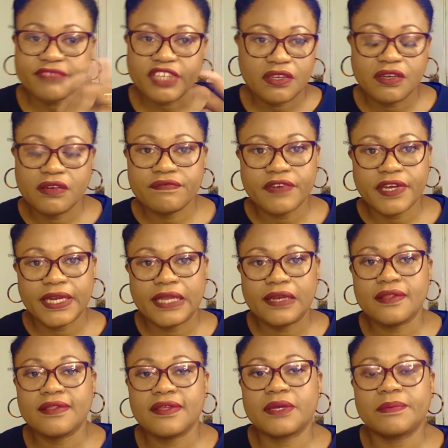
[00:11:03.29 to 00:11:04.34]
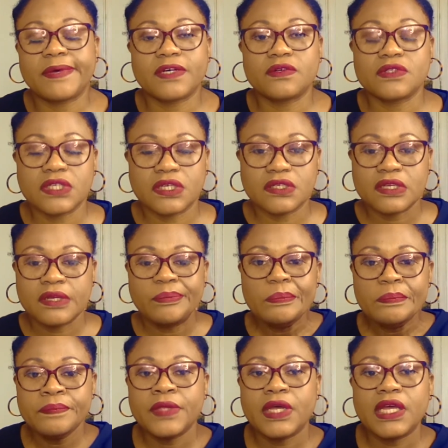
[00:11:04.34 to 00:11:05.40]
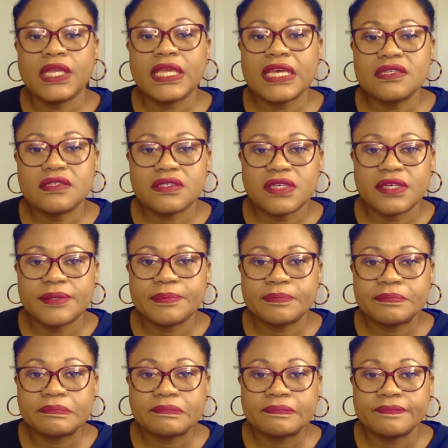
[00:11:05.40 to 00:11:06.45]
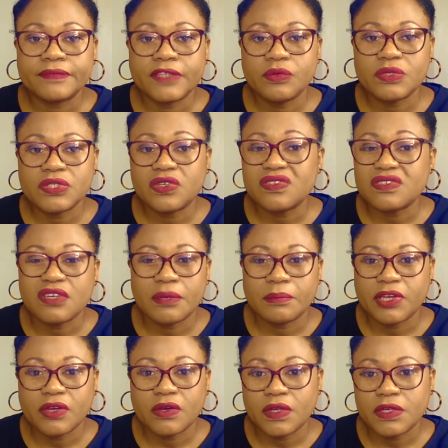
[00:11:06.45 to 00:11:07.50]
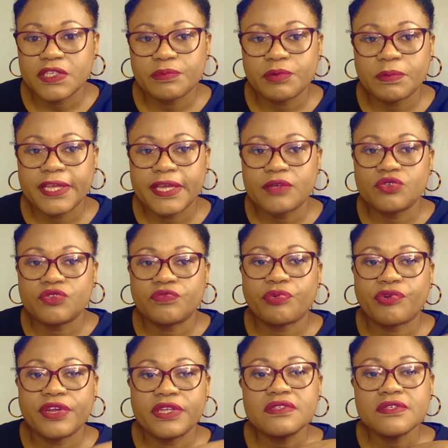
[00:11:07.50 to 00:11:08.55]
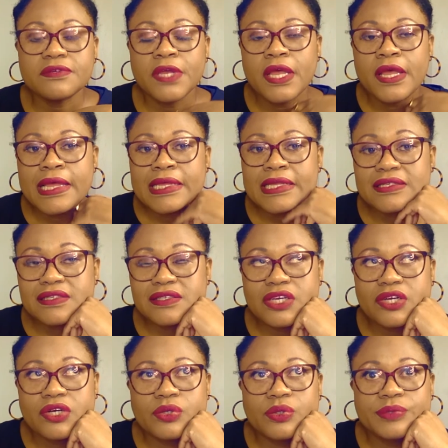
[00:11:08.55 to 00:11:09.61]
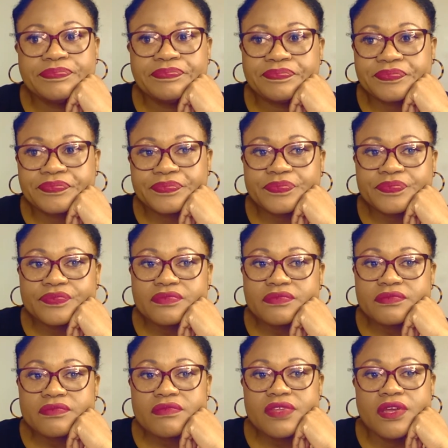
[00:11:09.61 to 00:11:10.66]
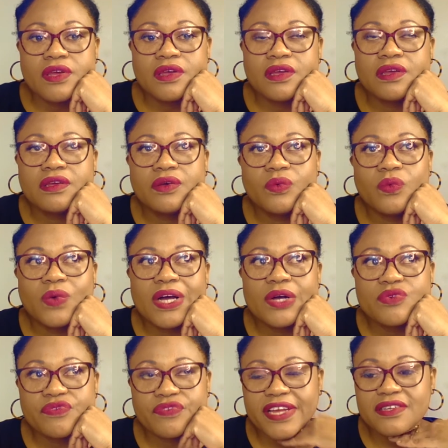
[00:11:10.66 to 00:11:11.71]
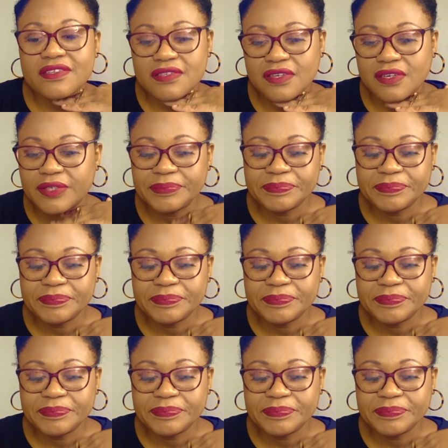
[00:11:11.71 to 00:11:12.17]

Couldn't find anything about it. I guess it was a long time ago and it's probably out of print. So, wow factor.